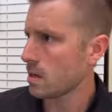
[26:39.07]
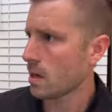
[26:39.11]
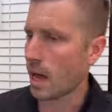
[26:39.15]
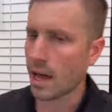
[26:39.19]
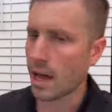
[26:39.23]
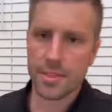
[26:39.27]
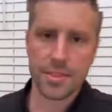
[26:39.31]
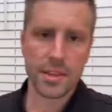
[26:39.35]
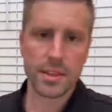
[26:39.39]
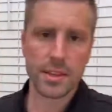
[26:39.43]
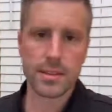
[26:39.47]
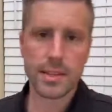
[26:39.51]
I
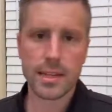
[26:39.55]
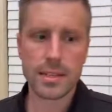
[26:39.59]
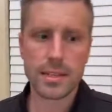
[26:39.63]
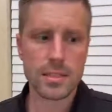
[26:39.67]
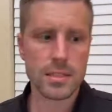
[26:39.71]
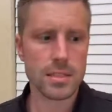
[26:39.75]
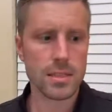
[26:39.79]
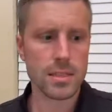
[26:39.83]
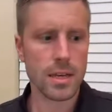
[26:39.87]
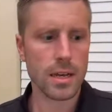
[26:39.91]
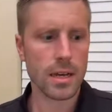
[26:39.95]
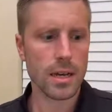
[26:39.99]
think
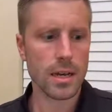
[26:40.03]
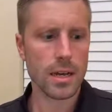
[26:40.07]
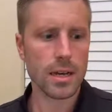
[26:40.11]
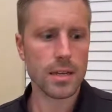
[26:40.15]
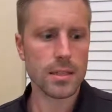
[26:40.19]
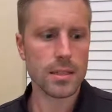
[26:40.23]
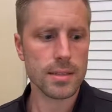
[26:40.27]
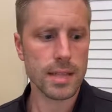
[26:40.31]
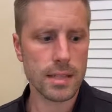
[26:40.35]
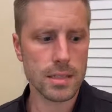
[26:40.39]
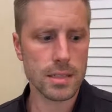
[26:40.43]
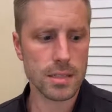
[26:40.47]
that's
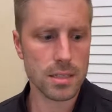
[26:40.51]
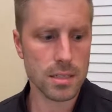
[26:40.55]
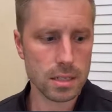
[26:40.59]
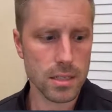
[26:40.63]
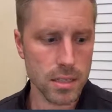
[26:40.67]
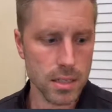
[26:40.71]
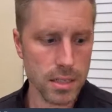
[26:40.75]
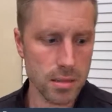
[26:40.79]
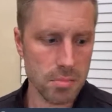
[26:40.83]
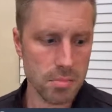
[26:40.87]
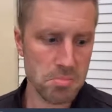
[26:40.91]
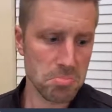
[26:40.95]

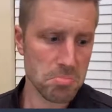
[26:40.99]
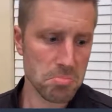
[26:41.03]
good.